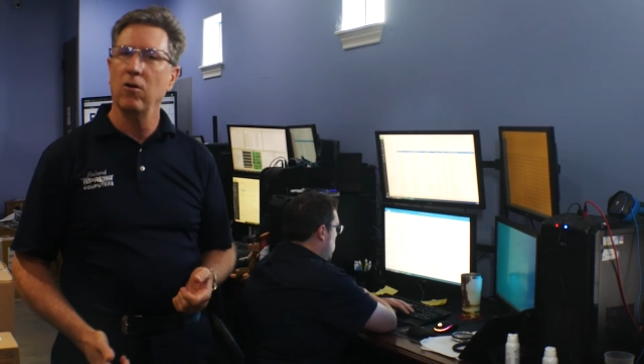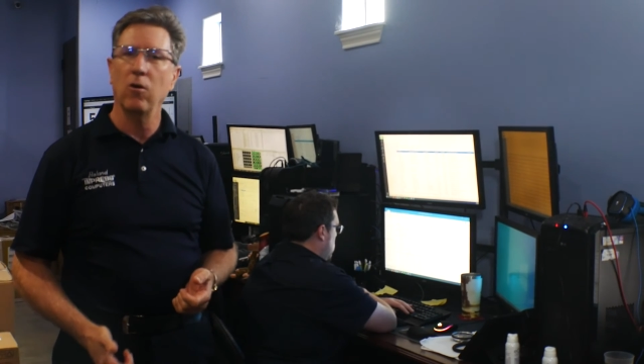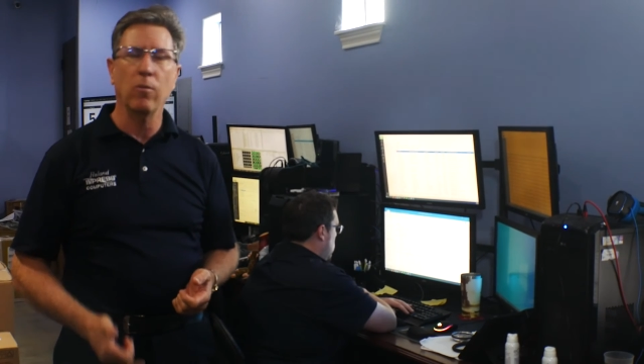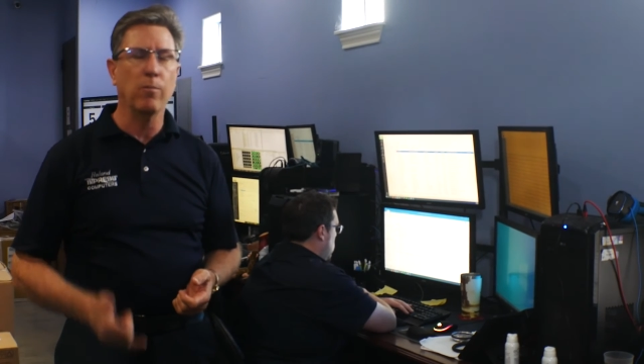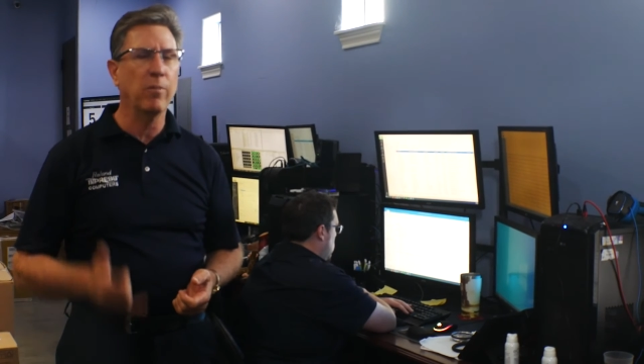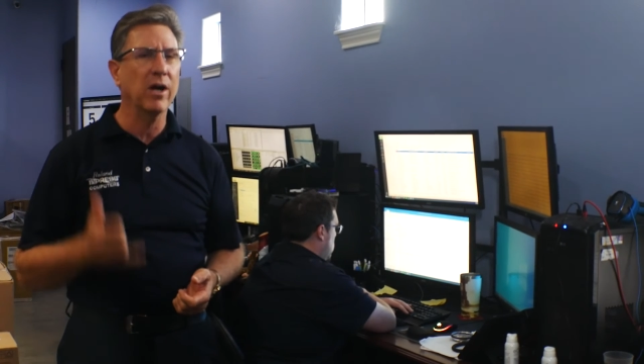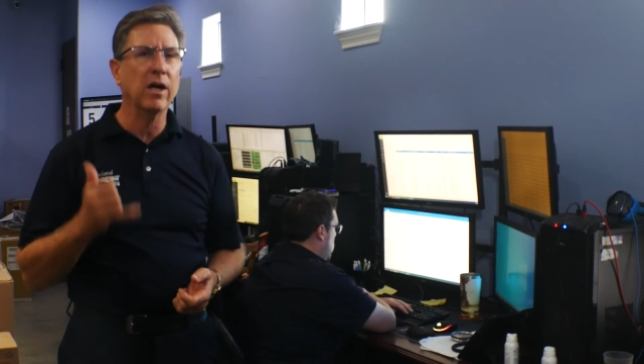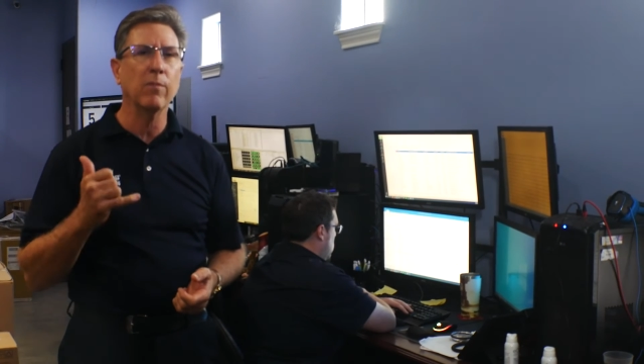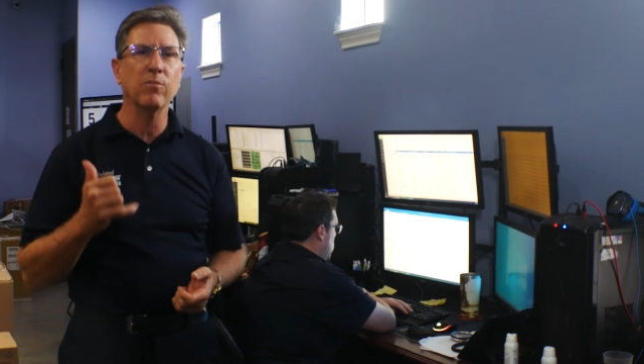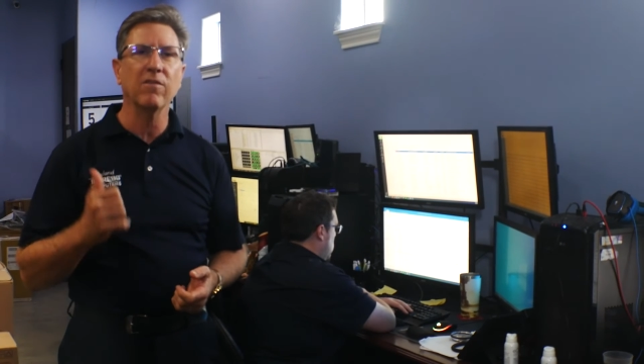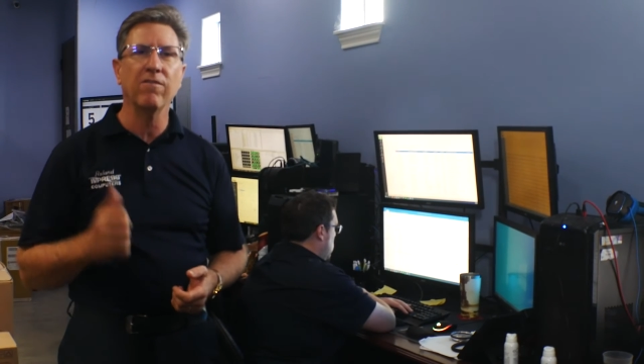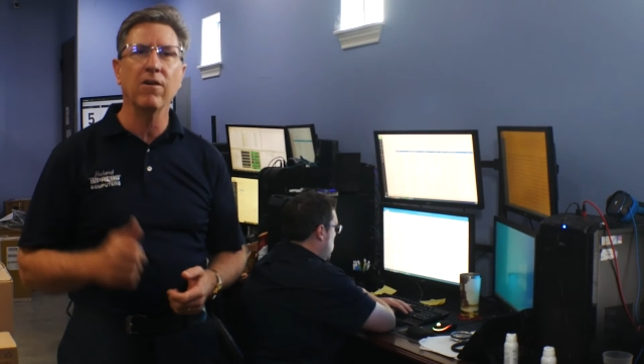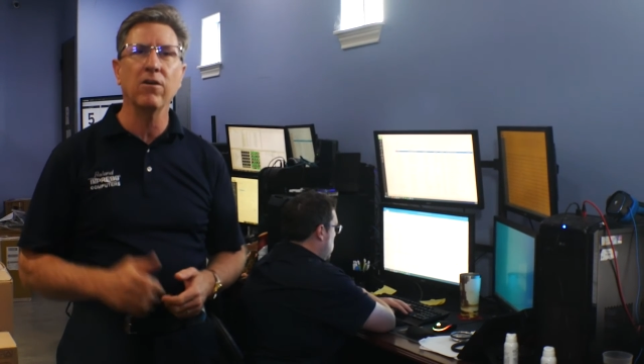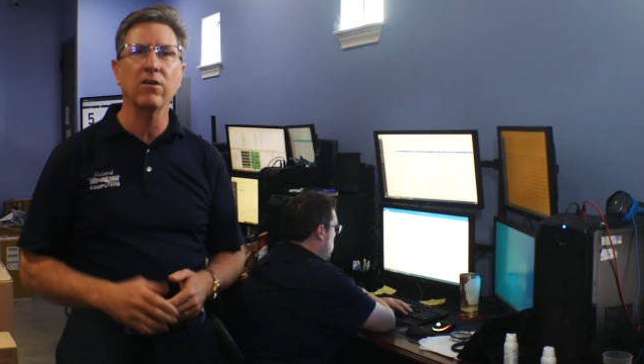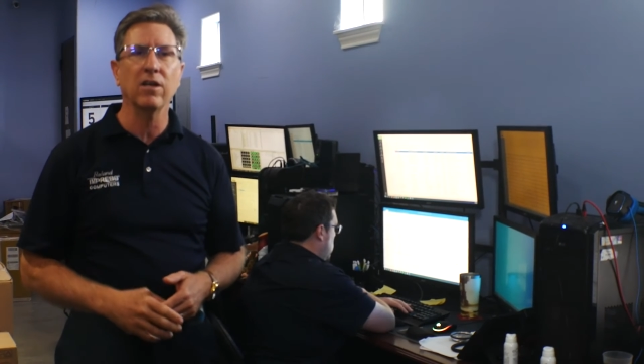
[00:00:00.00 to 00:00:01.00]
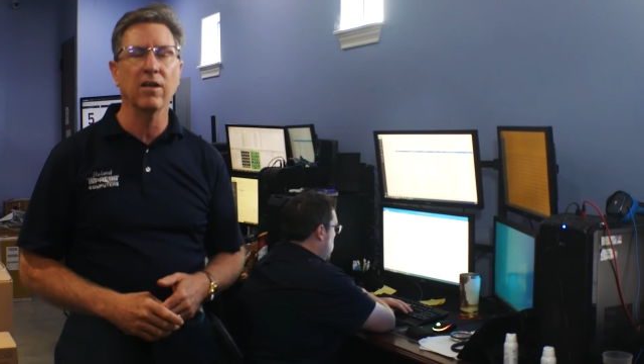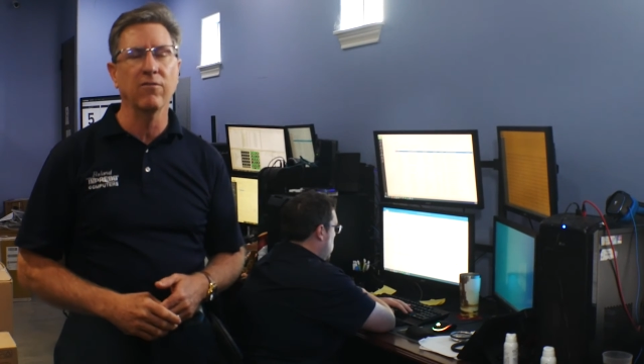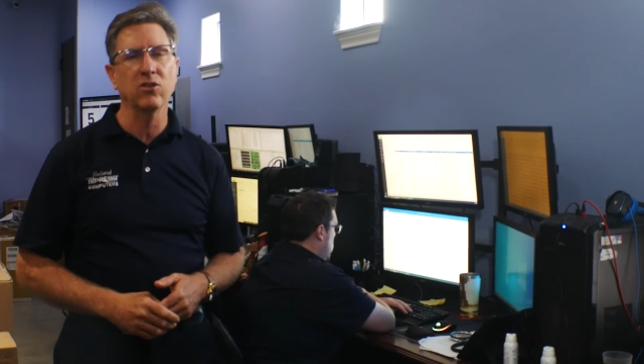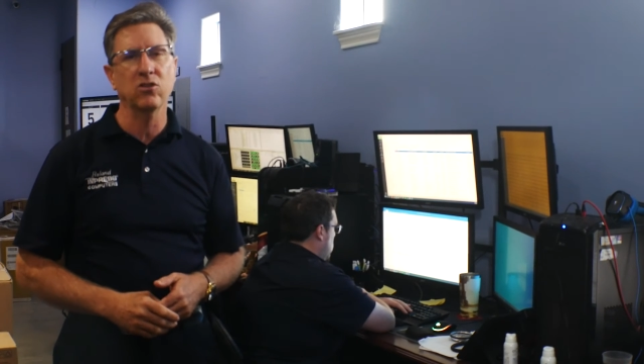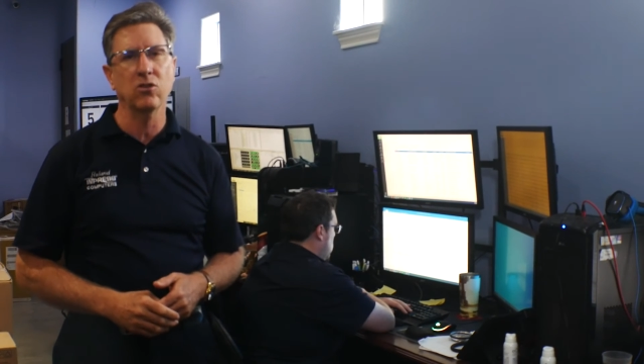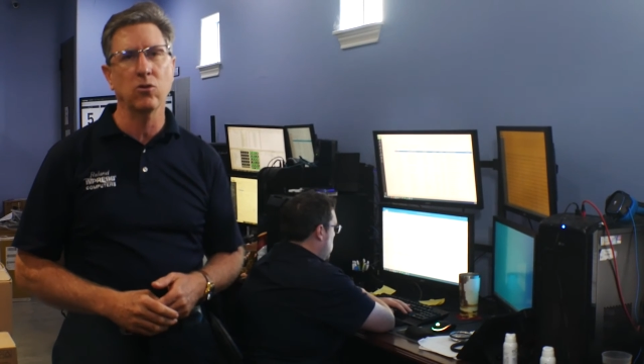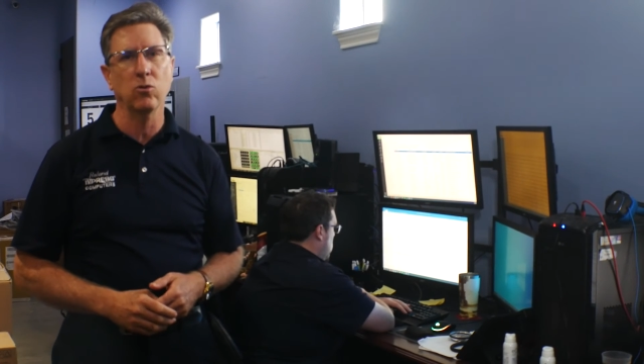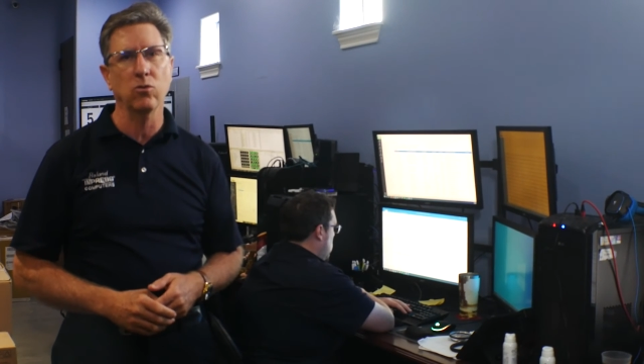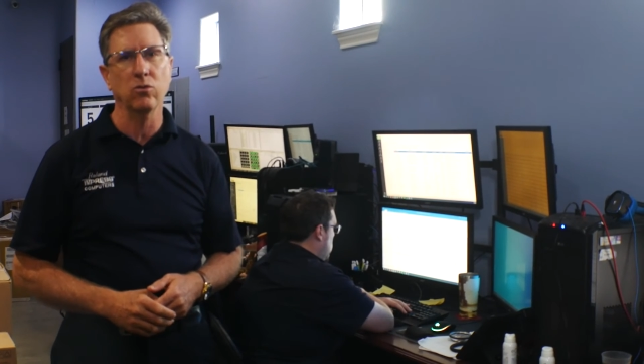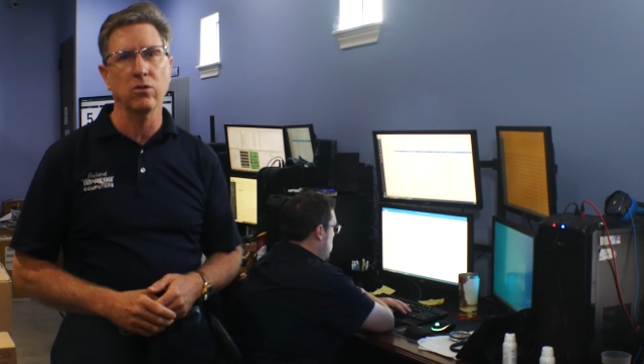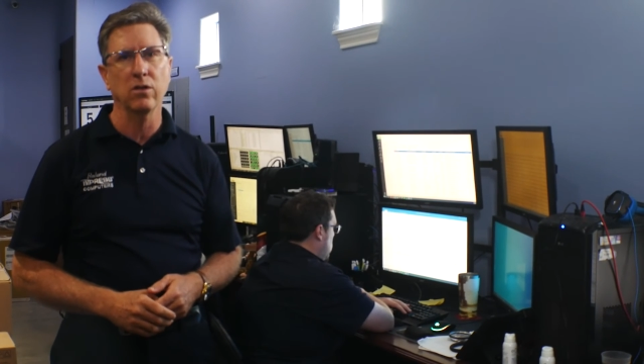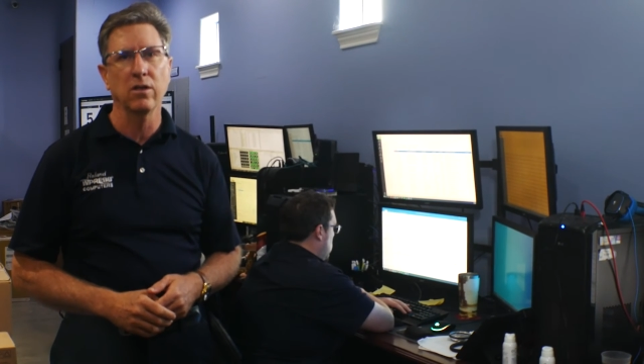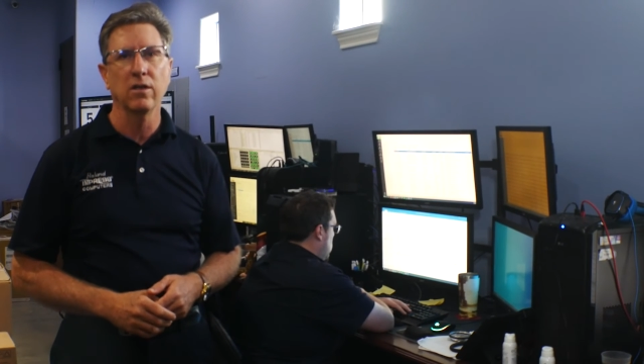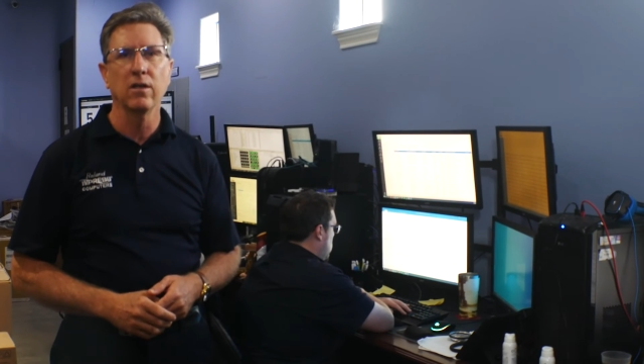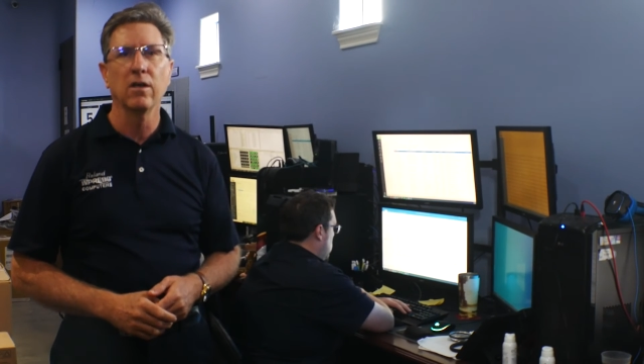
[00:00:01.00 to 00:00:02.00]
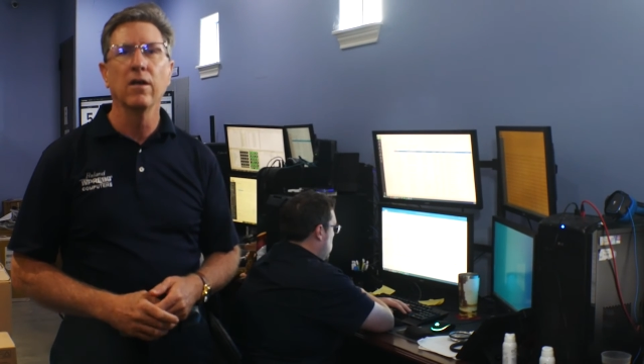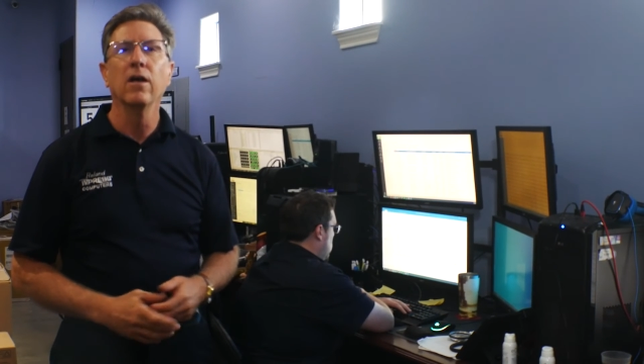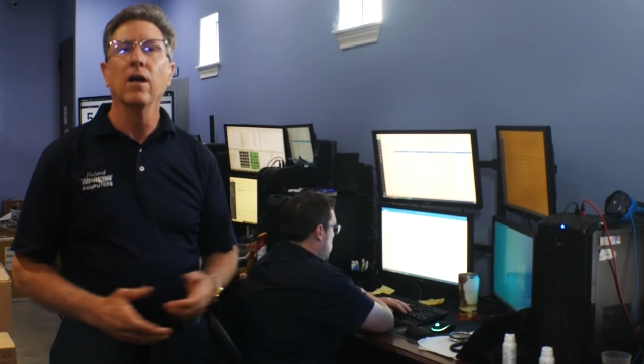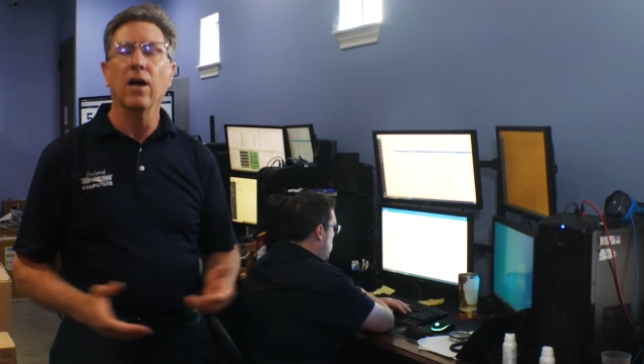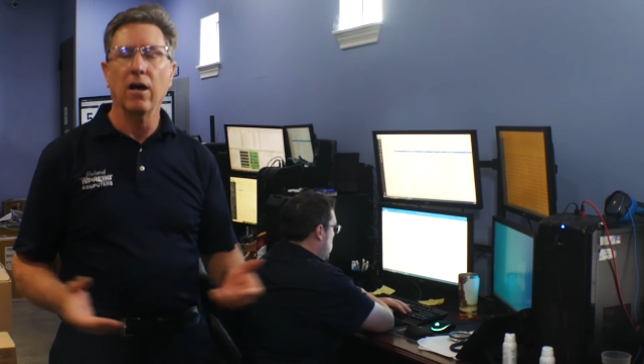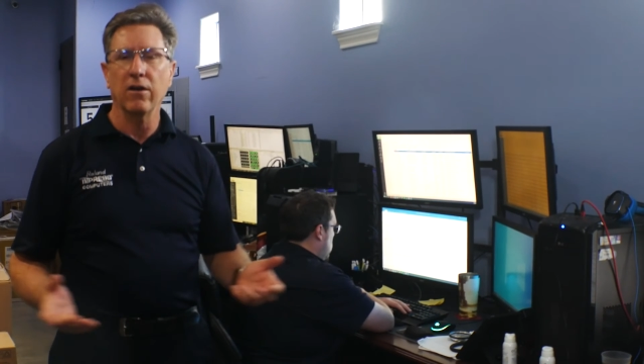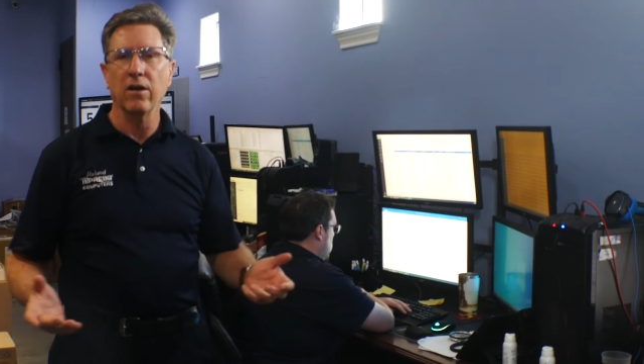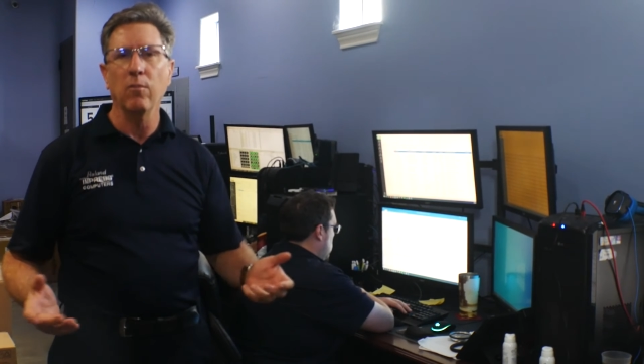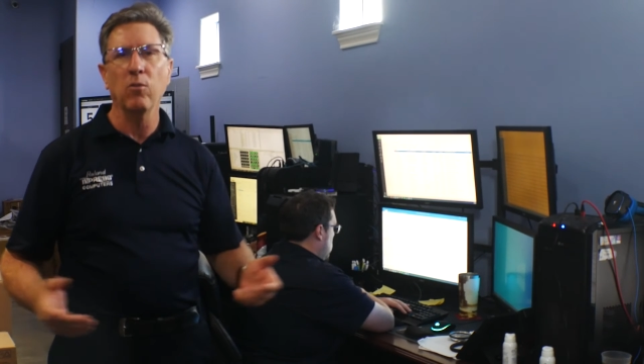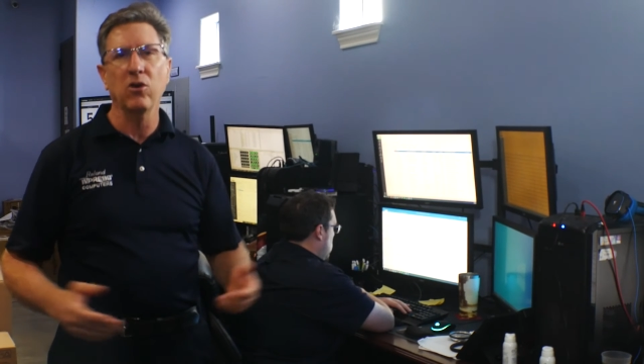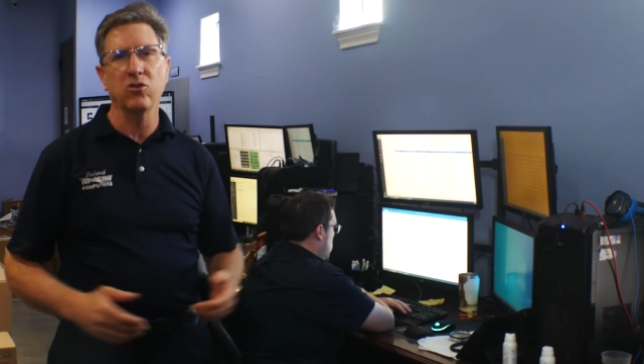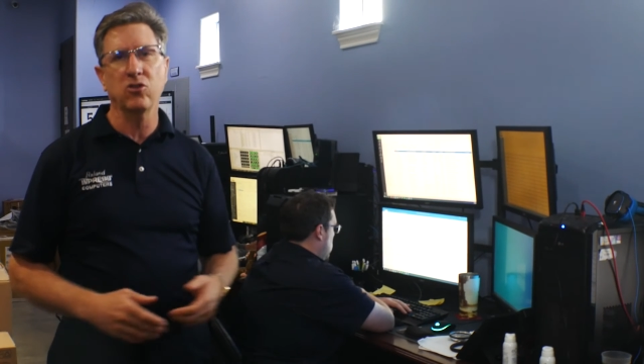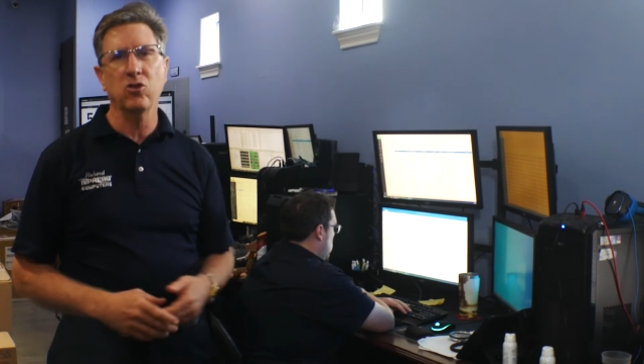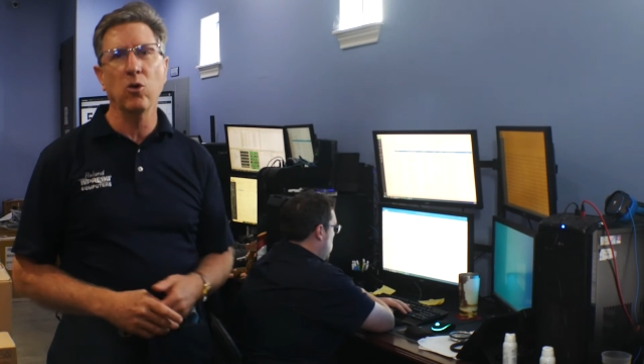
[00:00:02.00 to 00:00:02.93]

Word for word: or pick up the phone and give us a call. Our number is